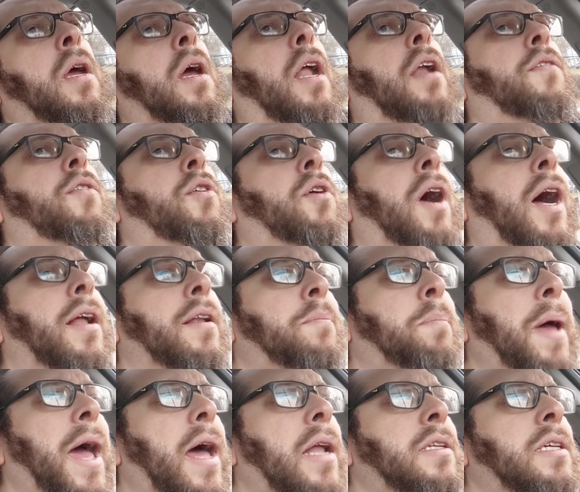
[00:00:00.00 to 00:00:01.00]
And if you got
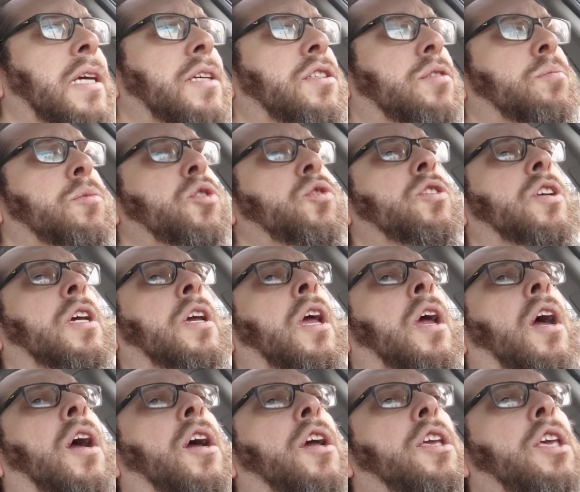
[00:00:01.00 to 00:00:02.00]
bad taste in music,
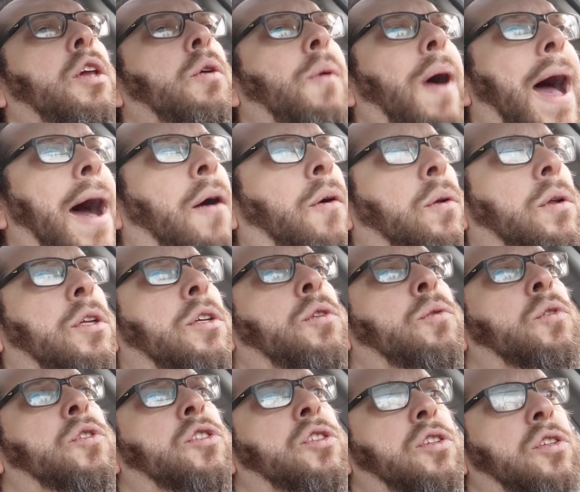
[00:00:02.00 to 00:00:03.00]
you out.
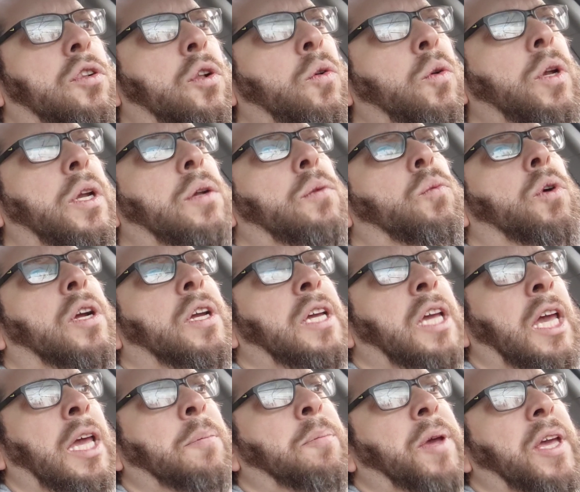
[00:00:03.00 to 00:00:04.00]
You excluded. We're
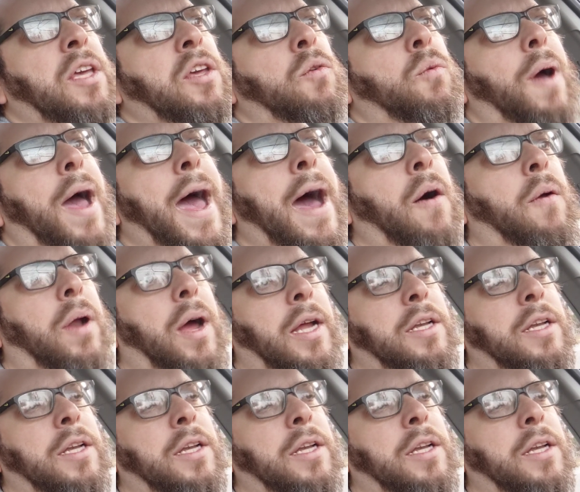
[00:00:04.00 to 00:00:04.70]
keeping you out.